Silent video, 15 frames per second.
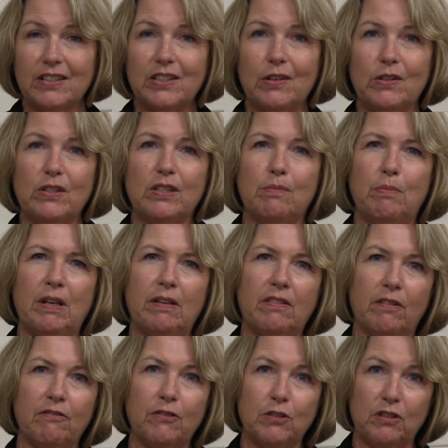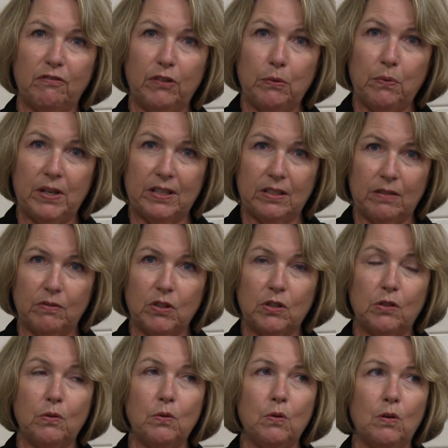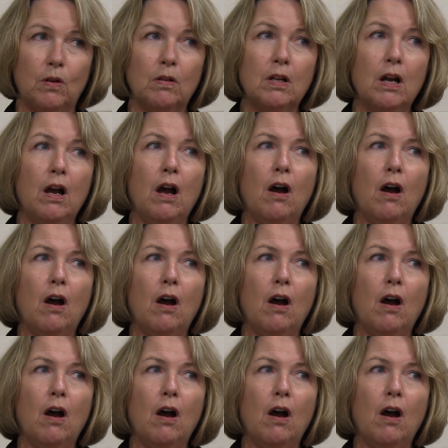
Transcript: so to speak, the first few weeks of school,